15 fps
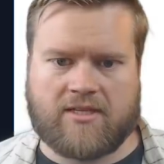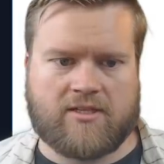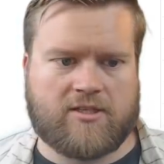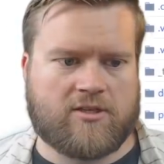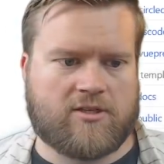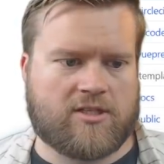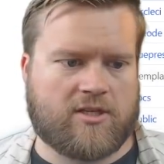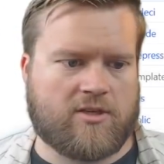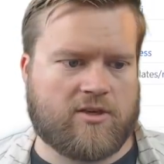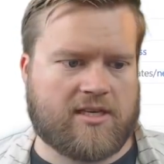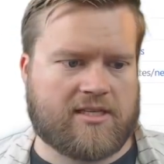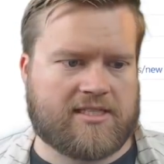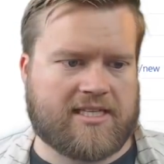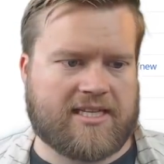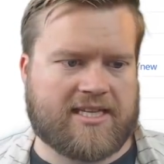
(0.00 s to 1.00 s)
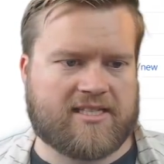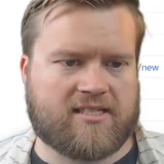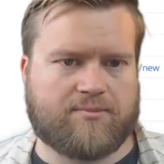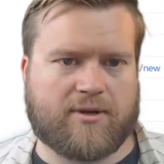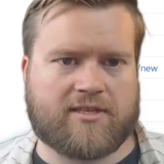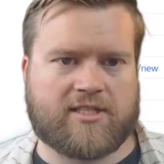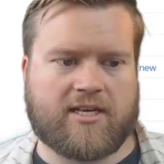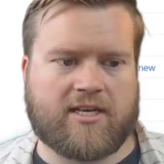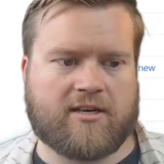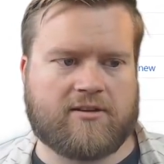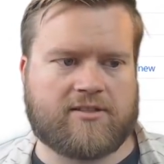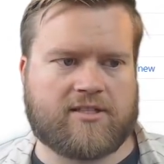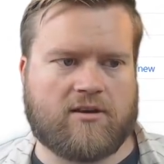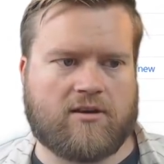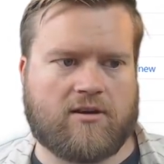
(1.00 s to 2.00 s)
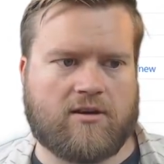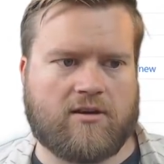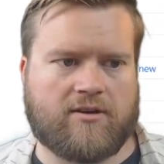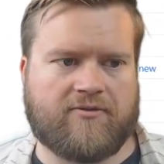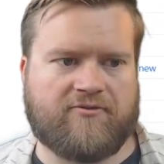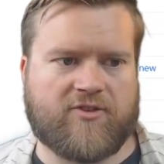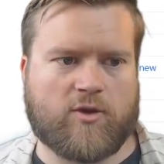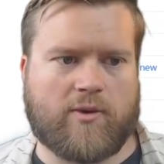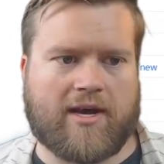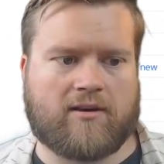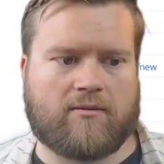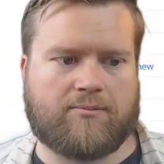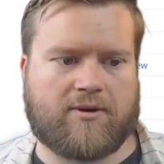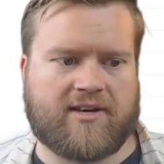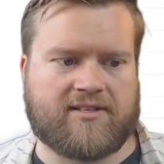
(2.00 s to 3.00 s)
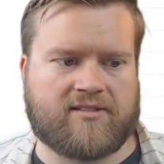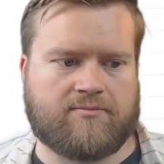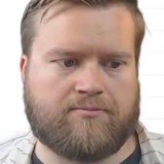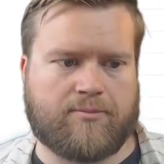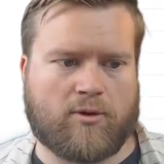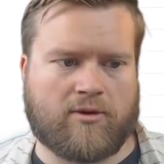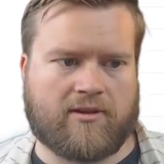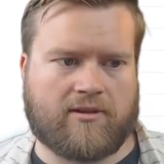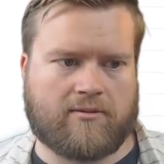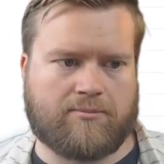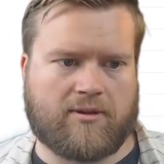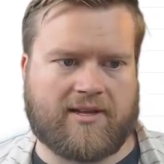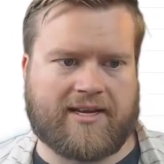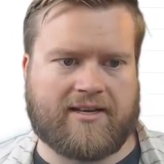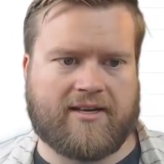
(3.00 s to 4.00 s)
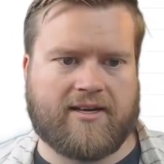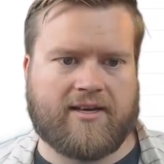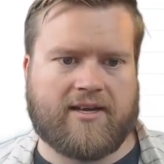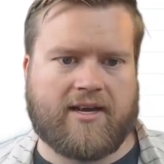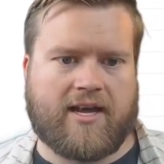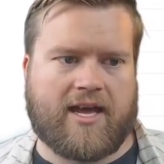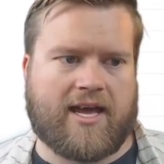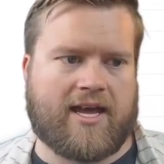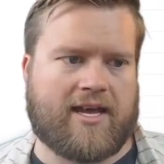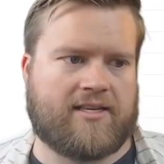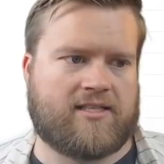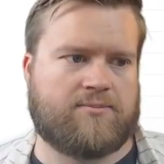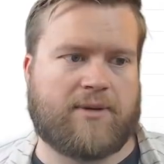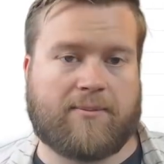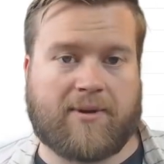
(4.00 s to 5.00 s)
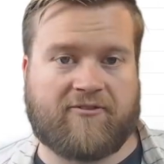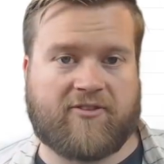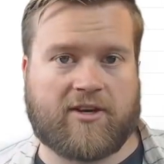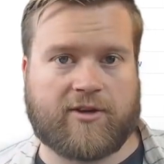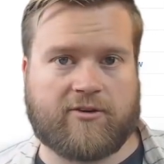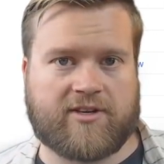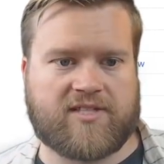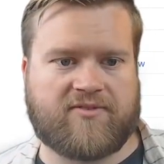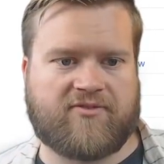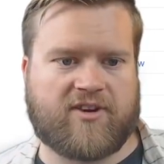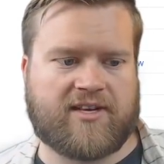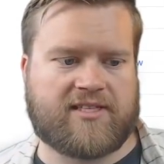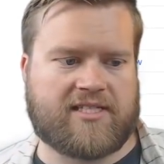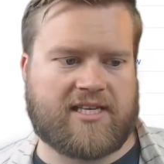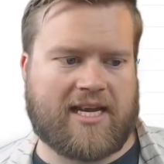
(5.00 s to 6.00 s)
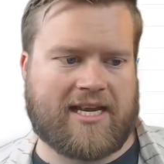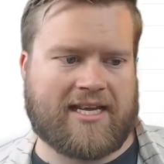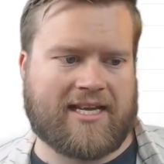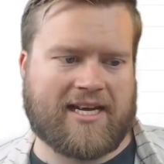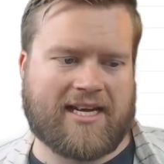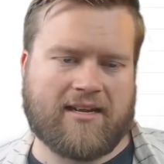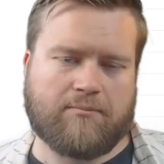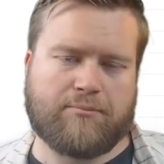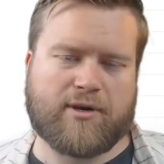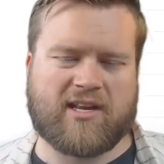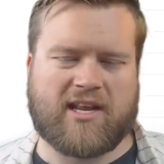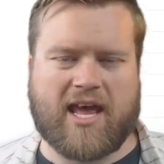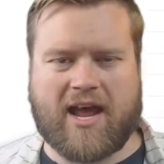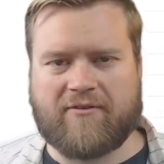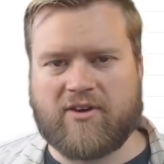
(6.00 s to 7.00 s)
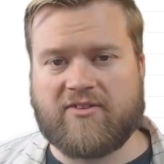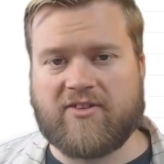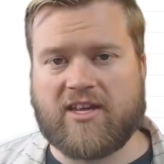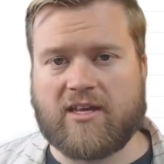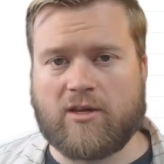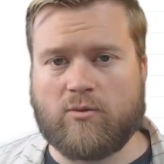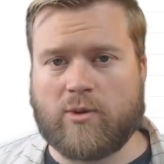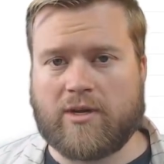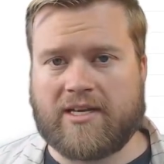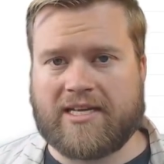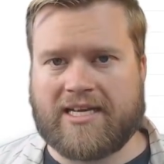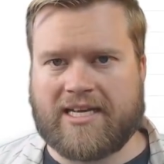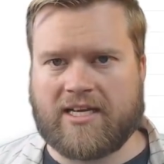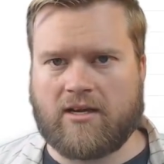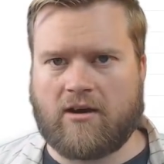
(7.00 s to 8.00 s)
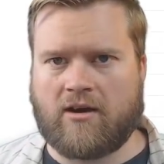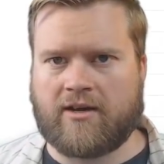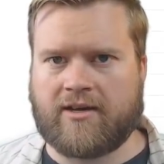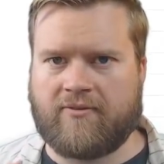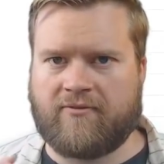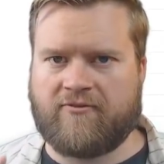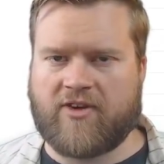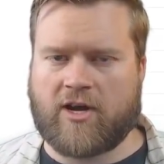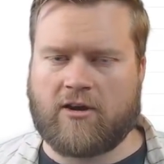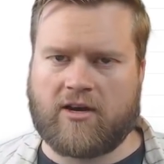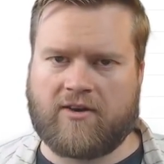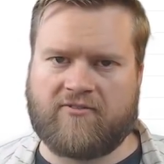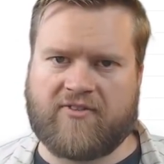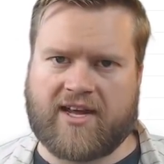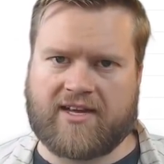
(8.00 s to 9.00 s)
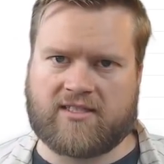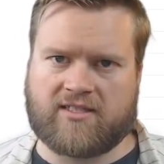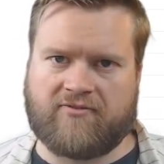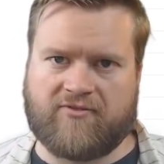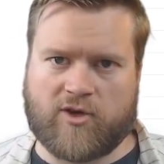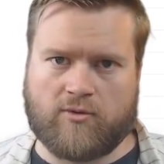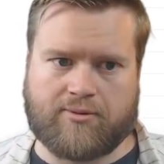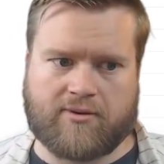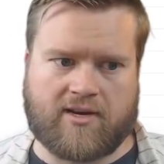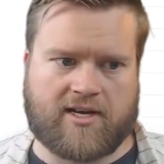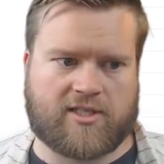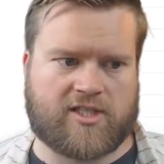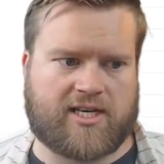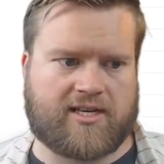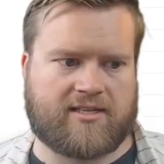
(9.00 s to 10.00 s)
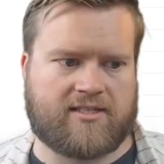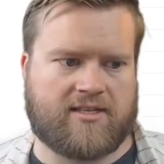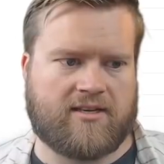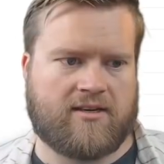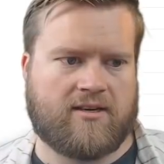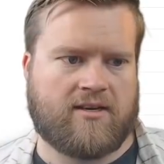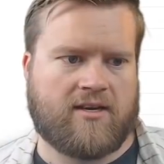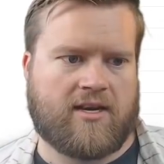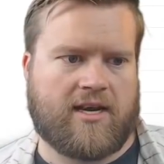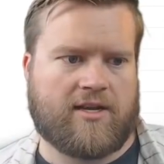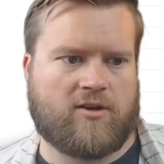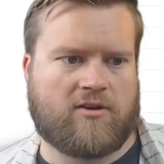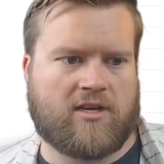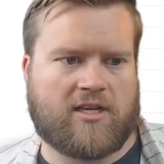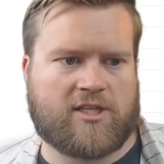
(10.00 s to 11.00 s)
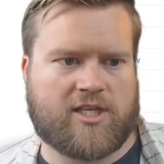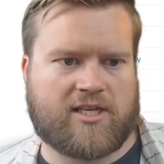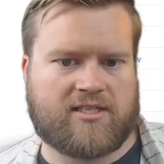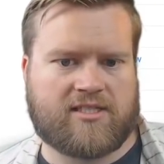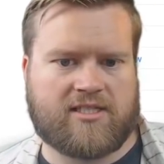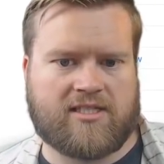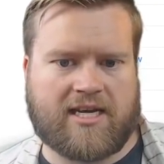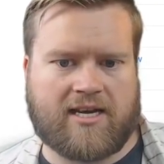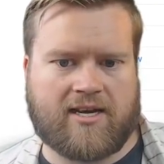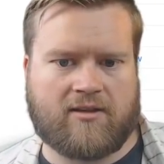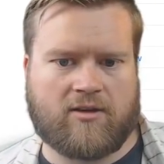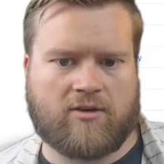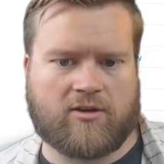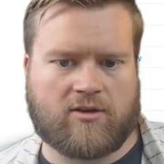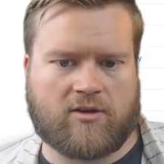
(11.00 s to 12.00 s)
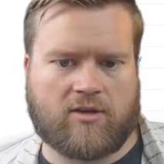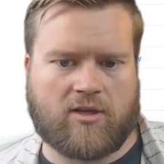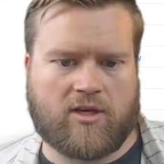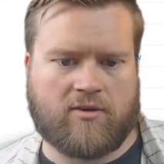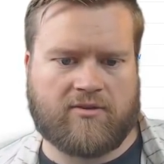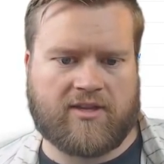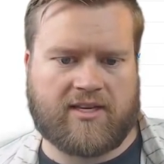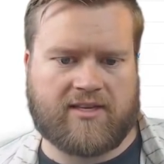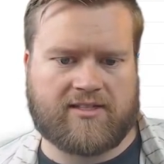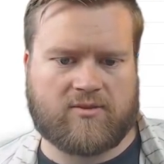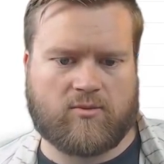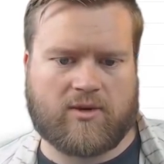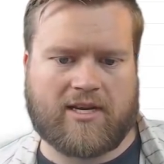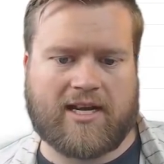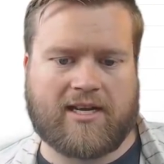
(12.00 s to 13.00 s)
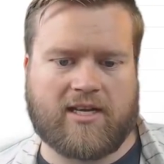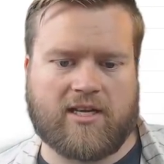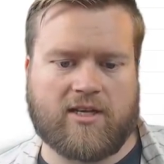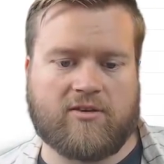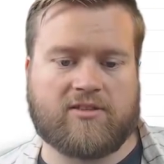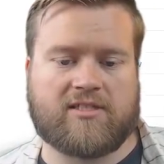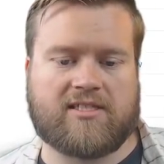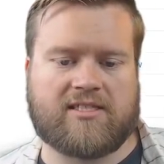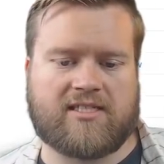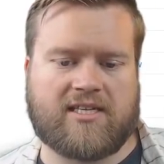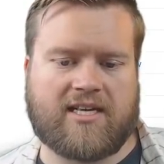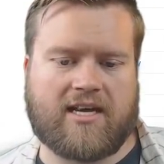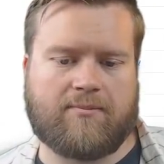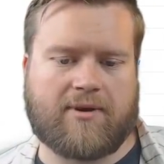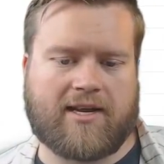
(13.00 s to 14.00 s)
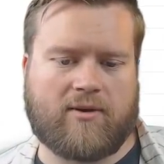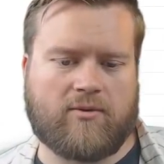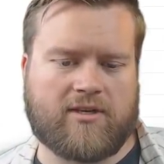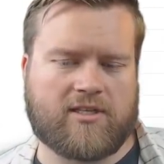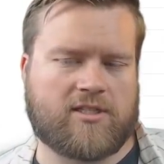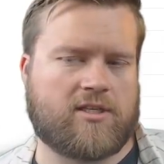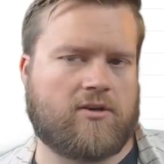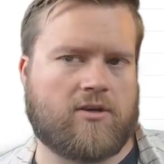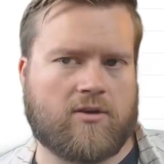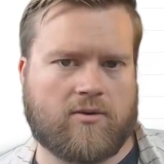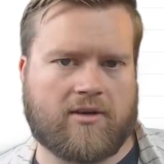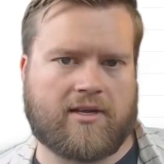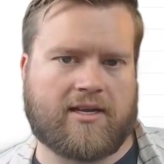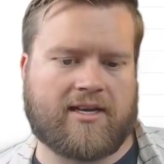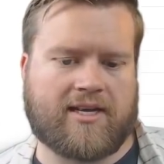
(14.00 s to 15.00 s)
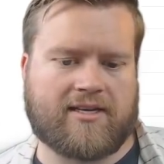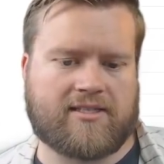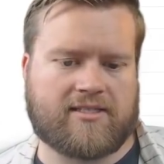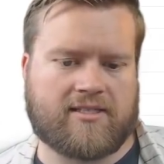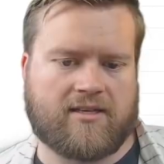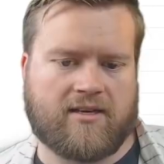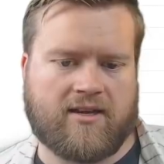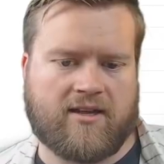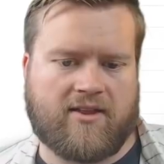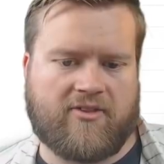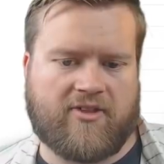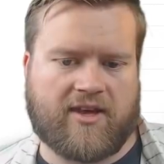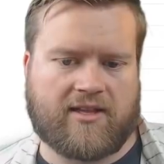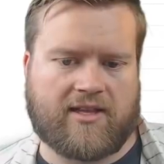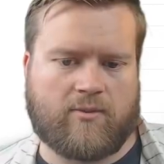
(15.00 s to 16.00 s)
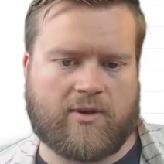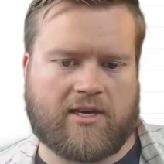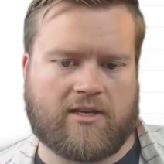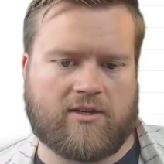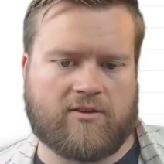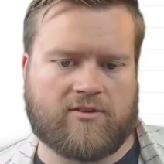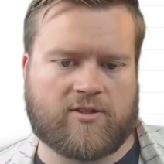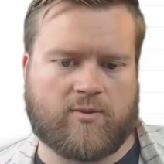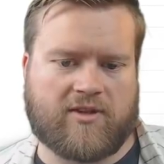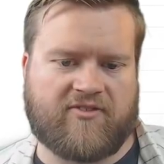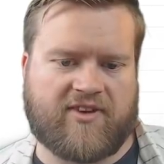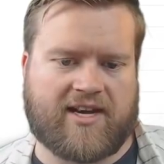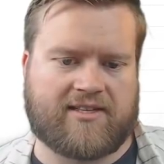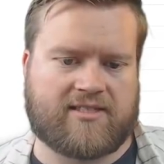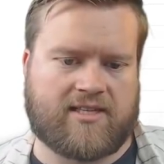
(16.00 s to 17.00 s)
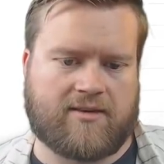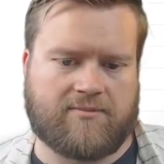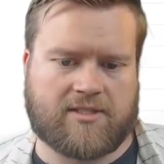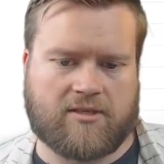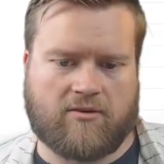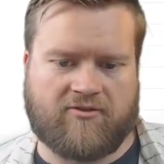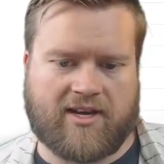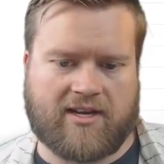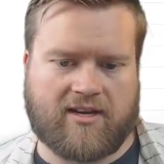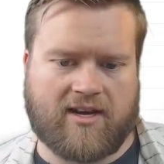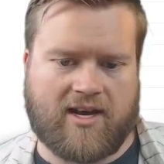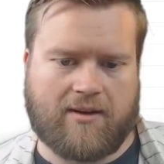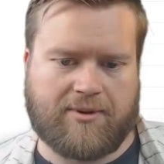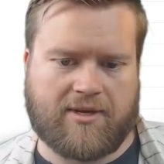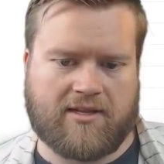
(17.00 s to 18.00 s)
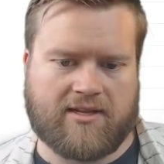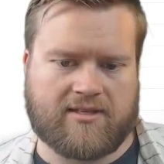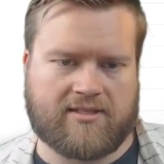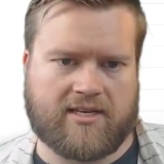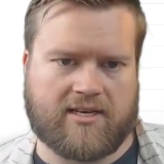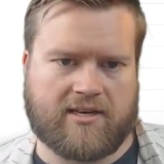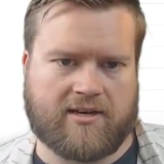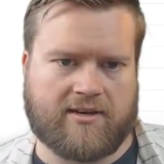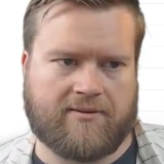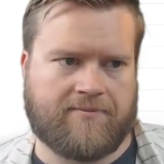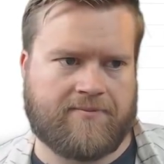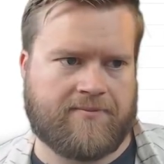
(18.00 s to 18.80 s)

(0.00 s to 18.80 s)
So you can see this project here is called Vue Enterprise Boilerplate, and it's by my friend Chris Fritz, and he kind of put everything you would need on a very advanced Vue project. And you can just download or clone this. We're not going to use this today, but I want to show you a, a nice thing that we can use with FastTime. So if I copy this here,